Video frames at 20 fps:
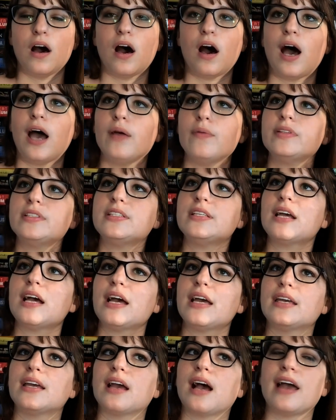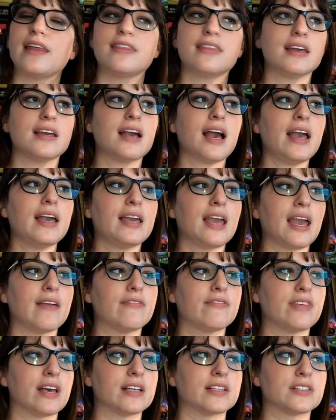I would say I think I gave
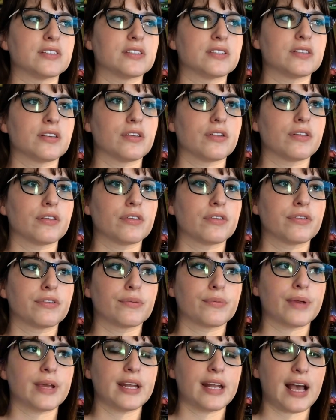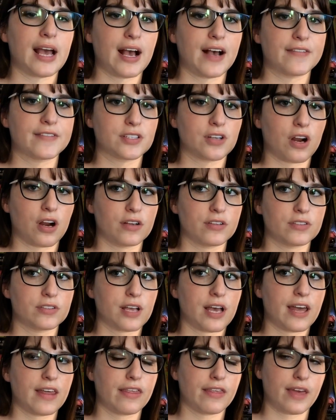this 3.5 stars.
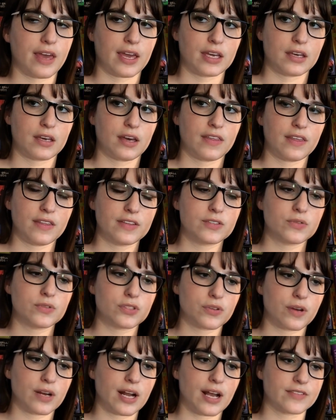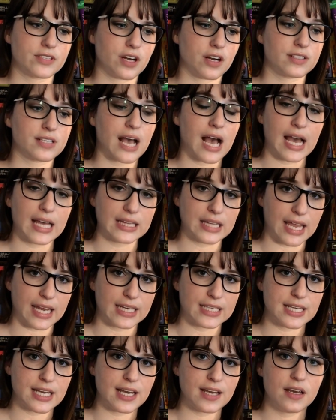I think this was 3.5 stars. I
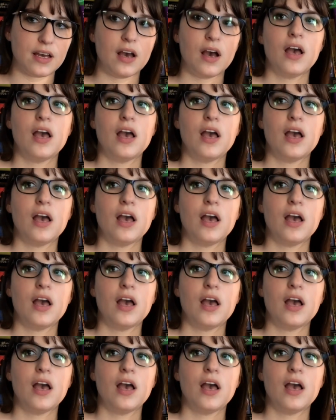liked it.